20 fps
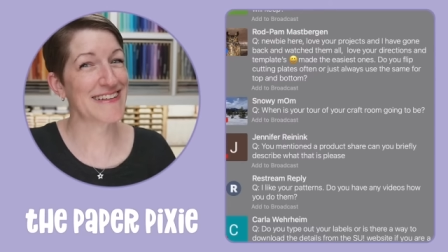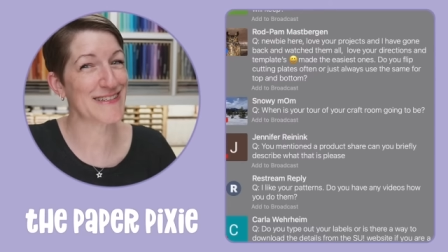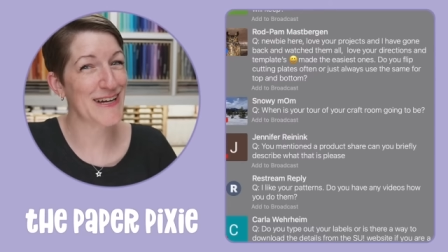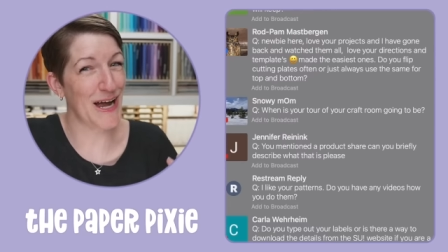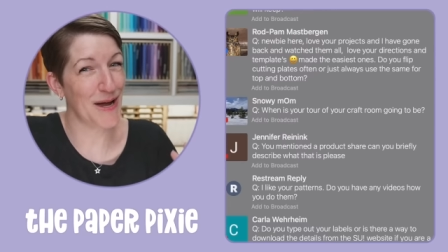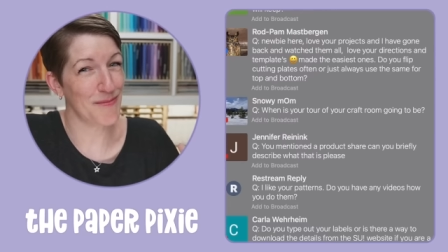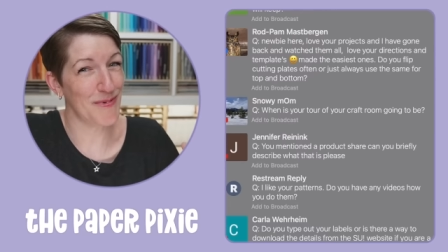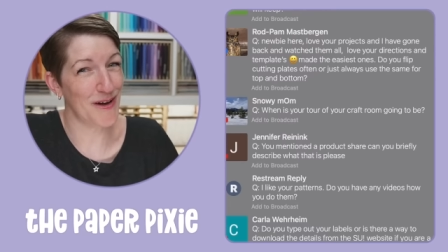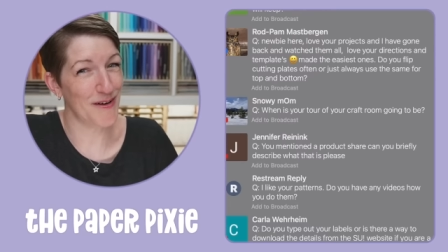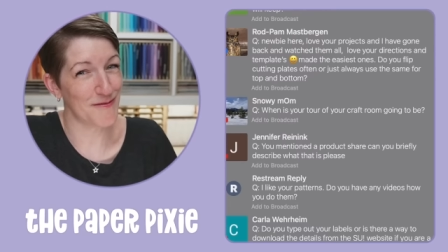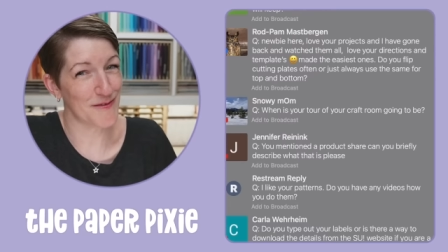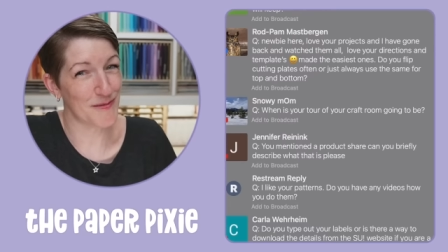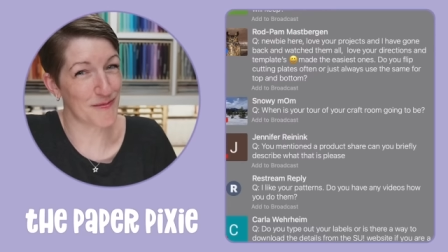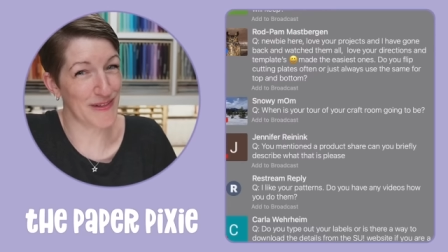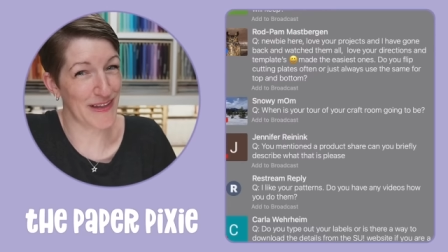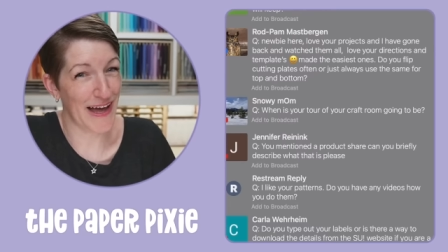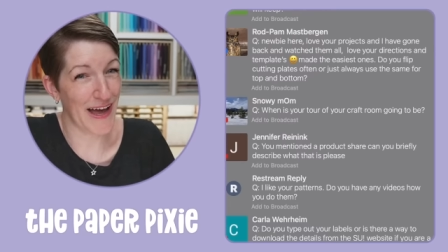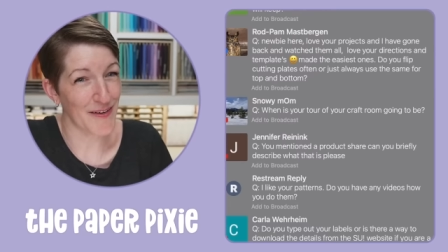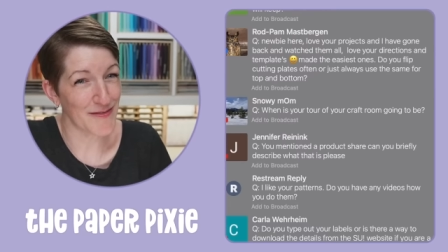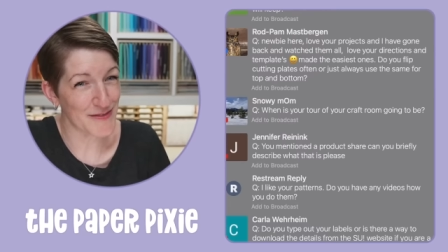time off
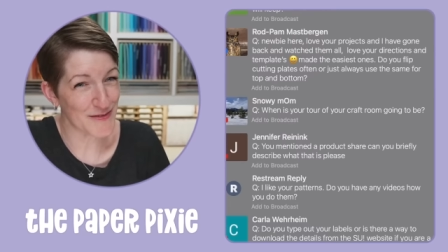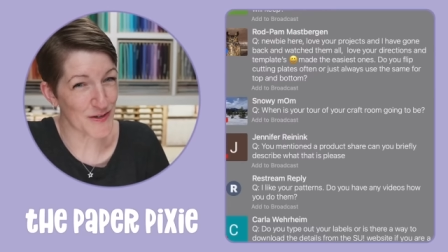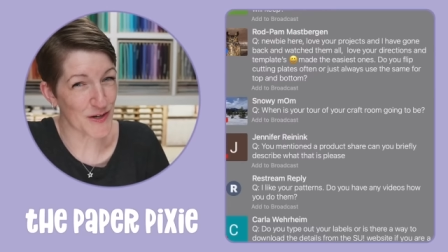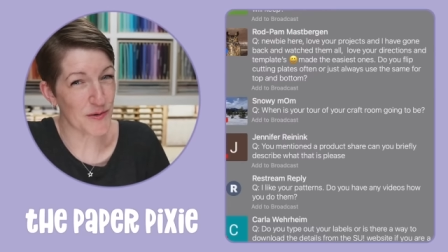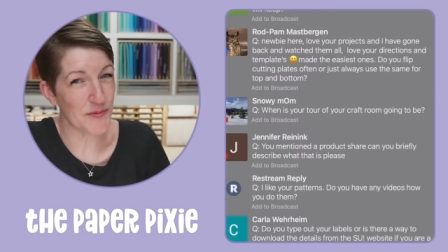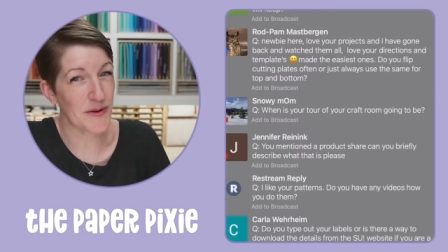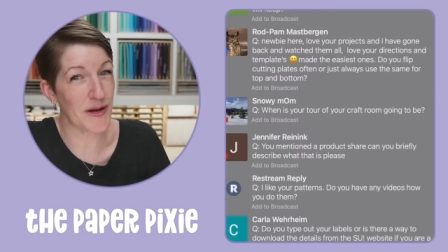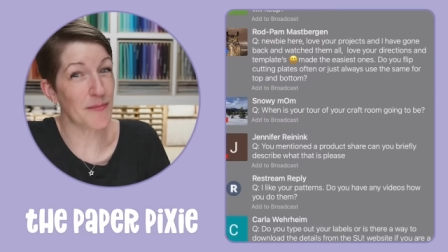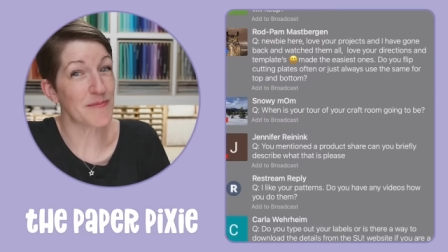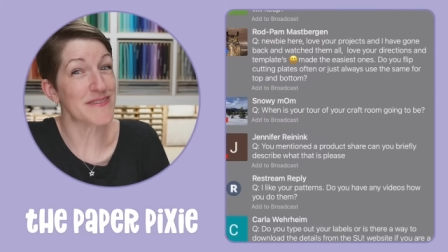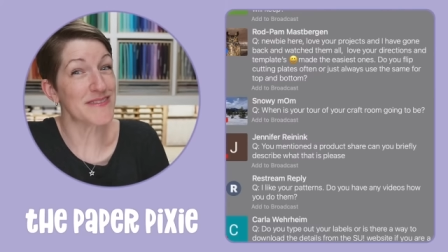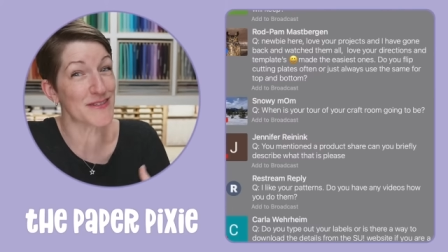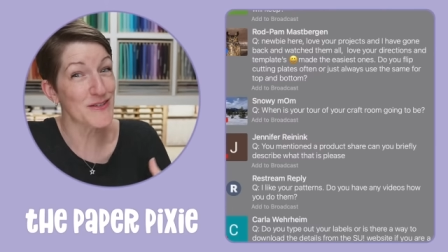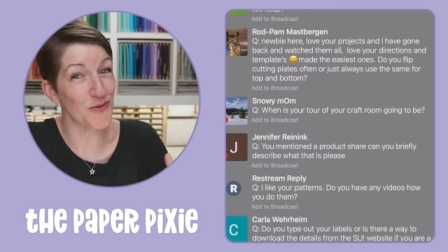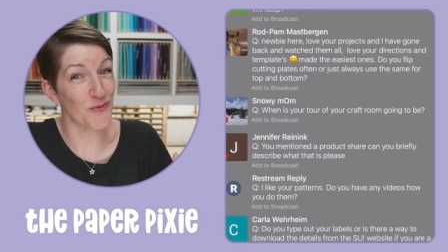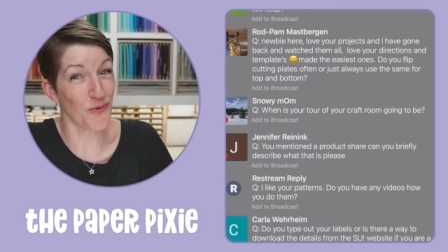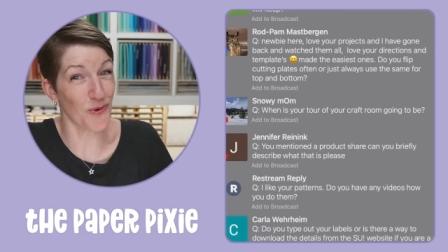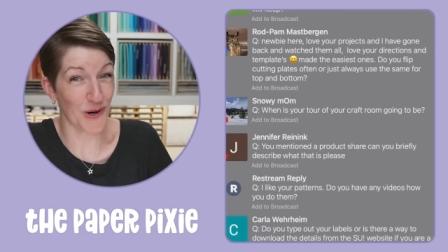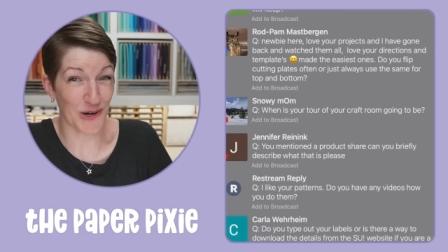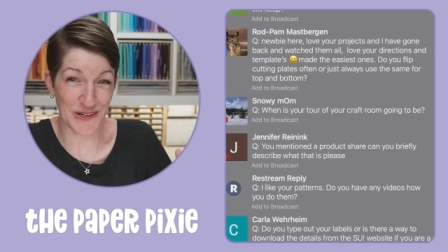from live streaming. I'm
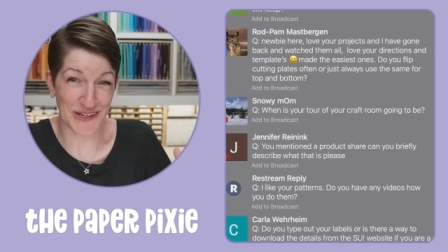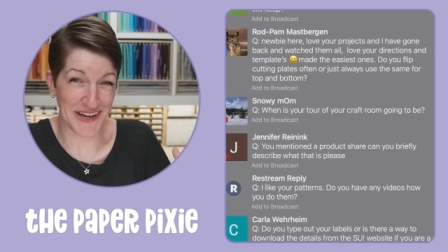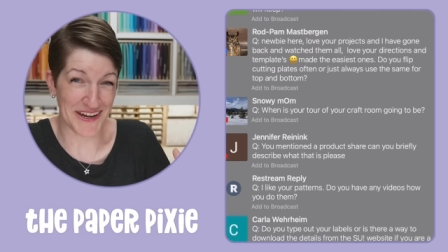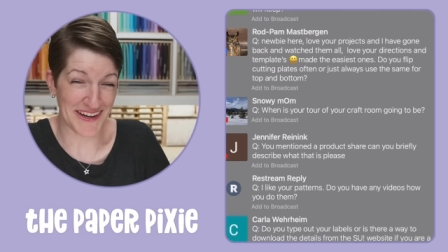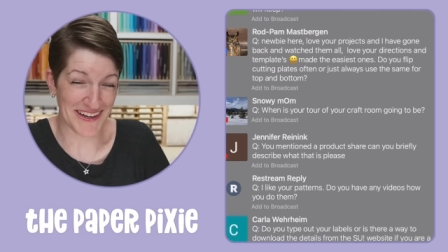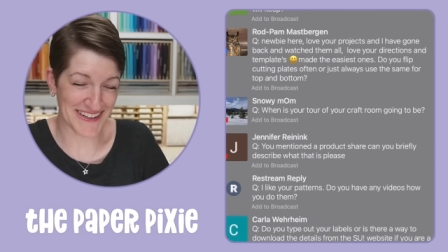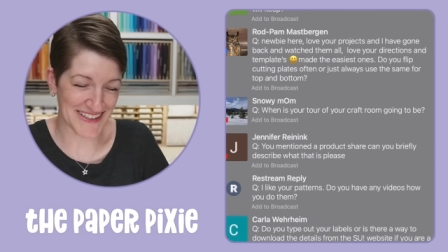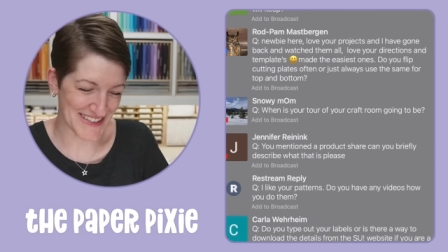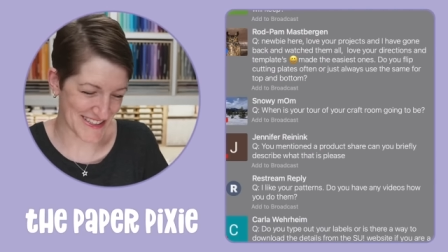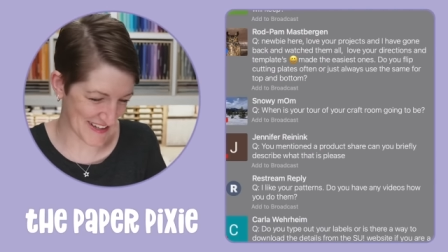still working.